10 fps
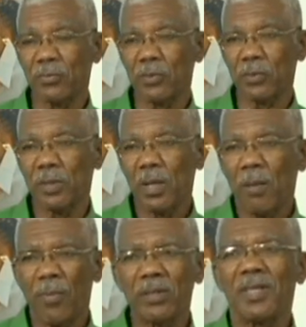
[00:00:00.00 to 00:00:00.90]
the road.
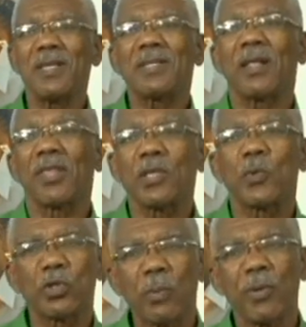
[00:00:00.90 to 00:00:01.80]
But these are things
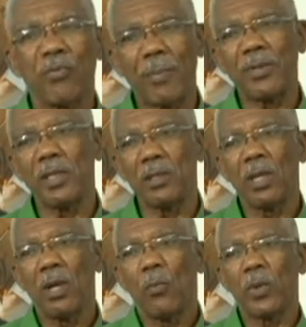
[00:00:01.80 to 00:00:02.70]
which could be remedied
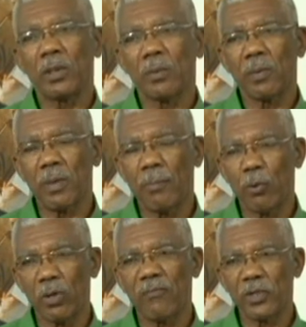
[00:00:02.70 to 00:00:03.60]
with a
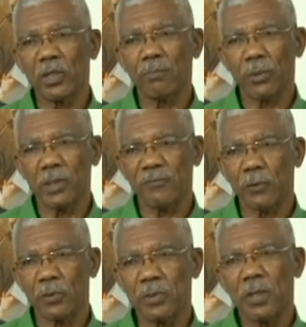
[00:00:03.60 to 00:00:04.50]
more efficient police
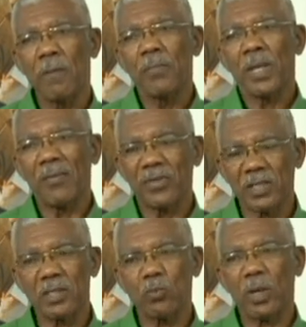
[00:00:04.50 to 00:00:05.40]
force. And
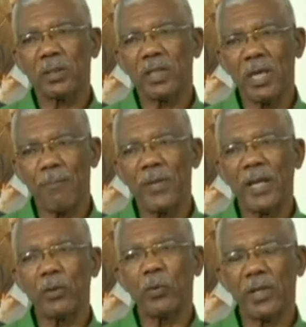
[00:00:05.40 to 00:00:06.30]
this is what
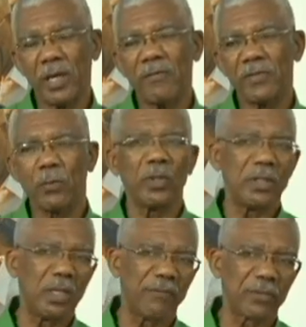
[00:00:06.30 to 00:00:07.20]
APNU and AFC will
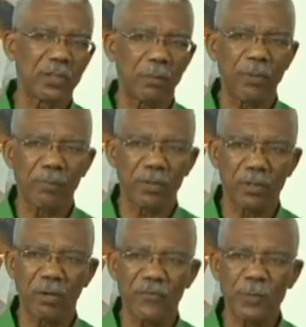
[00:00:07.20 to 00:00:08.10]
deliver to the
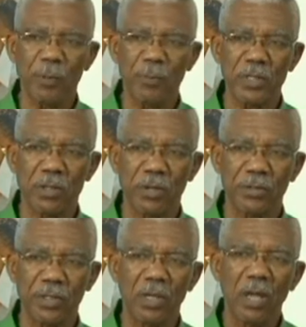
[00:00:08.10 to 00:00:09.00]
people of East Berbice
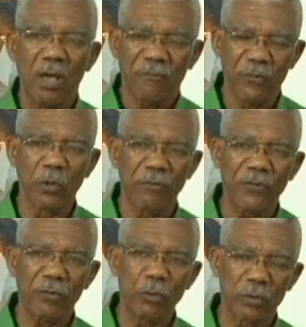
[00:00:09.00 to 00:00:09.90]
Quarantine. Fewer
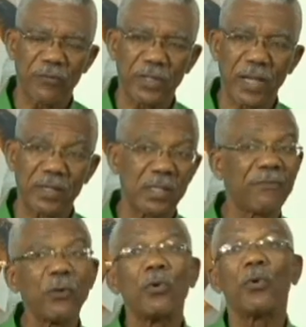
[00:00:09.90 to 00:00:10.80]
road fatalities,
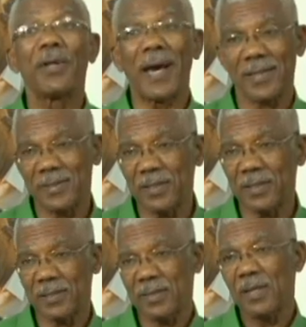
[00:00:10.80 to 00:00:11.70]
fewer road
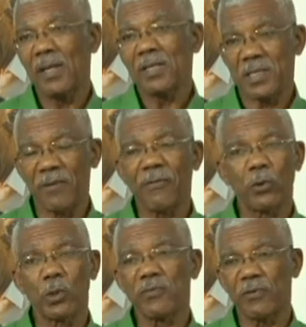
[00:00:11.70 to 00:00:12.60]
accidents, safer
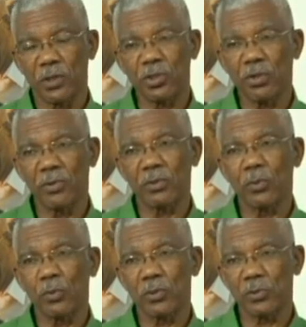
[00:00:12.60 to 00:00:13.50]
roads for your children to
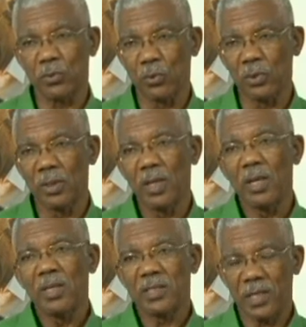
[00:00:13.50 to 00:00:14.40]
go to school,
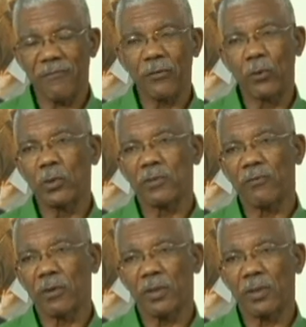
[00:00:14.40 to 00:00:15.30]
safer roads
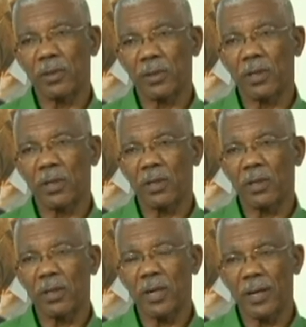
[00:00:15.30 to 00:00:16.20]
for
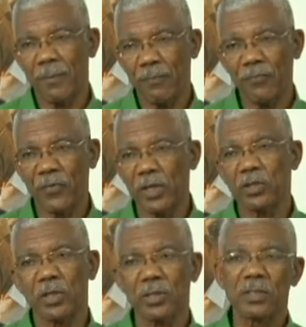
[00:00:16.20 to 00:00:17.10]
your
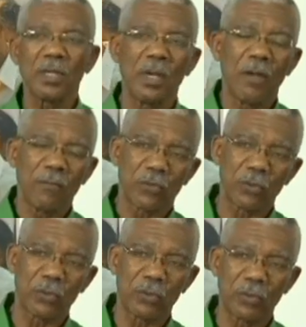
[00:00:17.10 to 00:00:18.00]
villagers
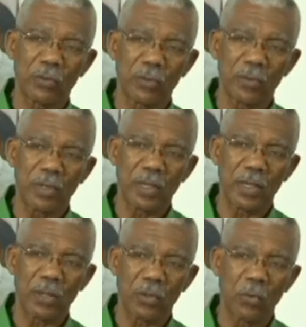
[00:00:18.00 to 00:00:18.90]
to
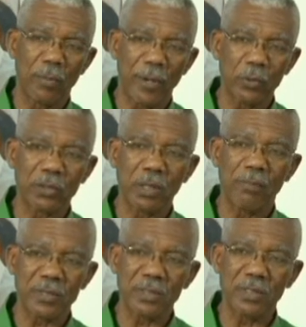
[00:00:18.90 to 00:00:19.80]
go about their
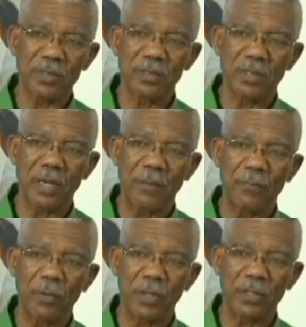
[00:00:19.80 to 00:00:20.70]
business
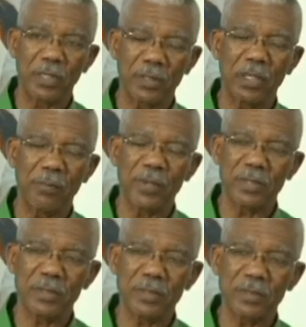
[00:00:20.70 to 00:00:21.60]
on a day-to-day
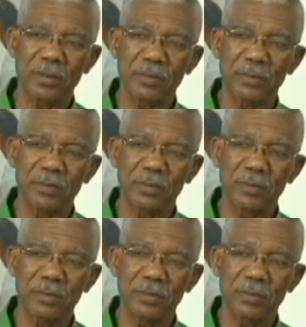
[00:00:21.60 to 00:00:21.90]
basis.